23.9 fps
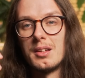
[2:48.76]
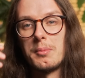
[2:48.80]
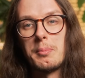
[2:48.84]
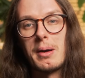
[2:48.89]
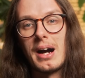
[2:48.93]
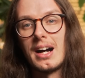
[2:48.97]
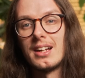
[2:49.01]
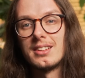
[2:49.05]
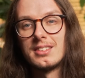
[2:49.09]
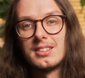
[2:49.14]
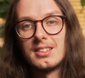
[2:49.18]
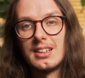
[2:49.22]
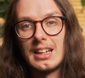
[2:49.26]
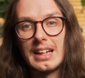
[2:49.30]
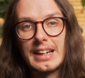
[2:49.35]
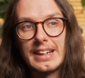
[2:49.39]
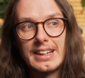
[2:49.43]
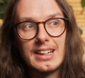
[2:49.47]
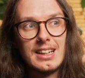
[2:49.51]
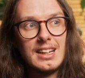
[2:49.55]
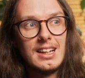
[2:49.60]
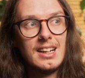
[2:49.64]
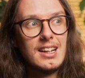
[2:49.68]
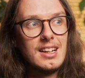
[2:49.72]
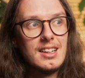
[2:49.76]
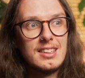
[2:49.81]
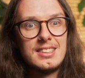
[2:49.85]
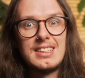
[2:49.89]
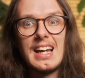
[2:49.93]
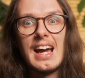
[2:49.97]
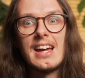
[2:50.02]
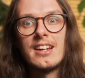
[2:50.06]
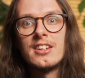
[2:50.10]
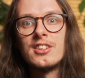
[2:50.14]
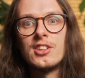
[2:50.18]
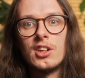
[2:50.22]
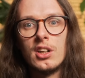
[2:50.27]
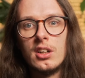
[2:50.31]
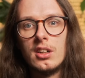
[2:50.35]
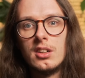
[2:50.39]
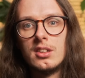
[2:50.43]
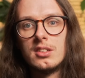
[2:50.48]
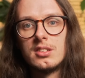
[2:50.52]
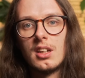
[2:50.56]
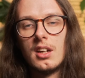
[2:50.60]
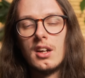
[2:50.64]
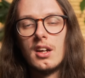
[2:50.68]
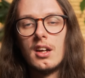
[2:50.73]
the past like 10
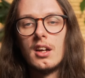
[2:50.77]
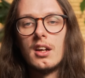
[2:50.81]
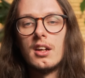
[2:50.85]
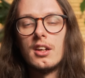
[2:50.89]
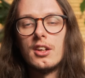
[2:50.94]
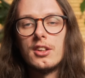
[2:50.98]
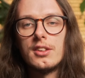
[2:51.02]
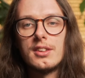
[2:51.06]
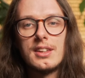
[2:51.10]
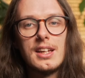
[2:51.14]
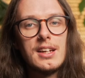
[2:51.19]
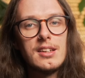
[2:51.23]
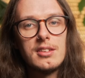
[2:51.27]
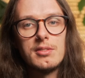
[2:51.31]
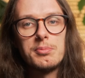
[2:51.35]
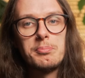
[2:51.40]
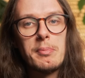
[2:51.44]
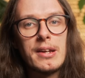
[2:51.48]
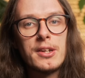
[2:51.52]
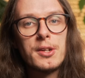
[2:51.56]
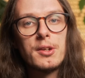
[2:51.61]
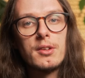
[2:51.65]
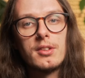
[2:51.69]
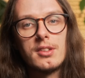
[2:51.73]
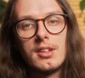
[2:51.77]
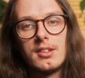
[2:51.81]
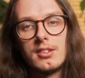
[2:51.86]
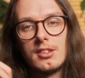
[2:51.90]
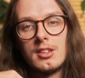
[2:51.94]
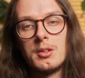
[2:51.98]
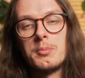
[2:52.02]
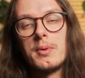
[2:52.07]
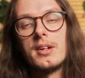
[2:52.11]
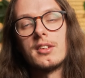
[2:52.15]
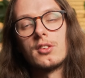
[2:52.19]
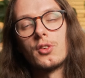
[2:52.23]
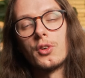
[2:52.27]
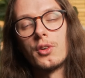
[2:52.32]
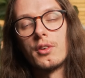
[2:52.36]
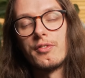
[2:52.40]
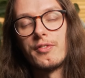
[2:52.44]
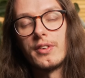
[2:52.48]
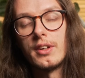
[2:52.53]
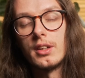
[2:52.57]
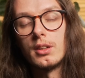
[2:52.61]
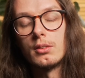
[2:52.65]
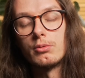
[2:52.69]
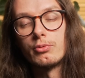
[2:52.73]
years, this menu system is going to
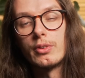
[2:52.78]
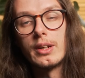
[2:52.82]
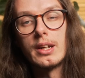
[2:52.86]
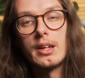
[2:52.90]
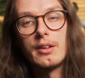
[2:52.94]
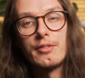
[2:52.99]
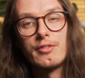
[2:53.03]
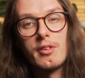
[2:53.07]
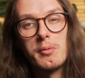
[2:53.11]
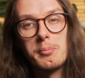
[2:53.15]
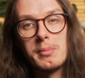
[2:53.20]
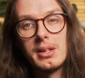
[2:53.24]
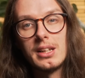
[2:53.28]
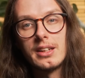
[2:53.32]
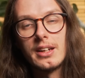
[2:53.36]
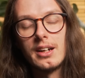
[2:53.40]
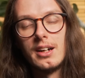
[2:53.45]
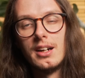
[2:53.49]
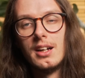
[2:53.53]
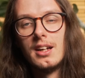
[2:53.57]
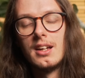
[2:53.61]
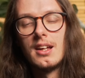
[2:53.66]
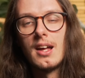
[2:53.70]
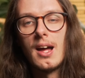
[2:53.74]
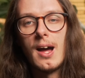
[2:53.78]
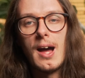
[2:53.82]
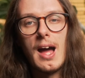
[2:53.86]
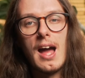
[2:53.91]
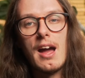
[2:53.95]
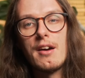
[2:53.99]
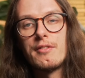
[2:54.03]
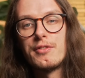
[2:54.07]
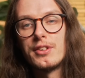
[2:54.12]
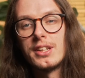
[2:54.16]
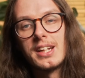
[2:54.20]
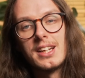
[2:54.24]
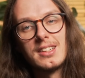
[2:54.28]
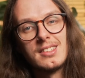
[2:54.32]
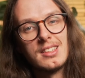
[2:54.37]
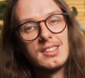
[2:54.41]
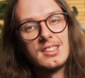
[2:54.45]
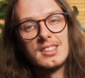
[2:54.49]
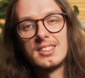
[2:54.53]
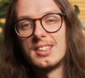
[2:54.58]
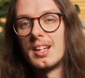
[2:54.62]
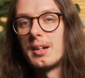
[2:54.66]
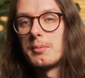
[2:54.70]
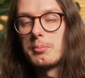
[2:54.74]
feel really familiar. Everything is in
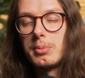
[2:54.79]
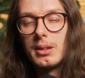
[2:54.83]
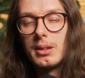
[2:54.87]
the same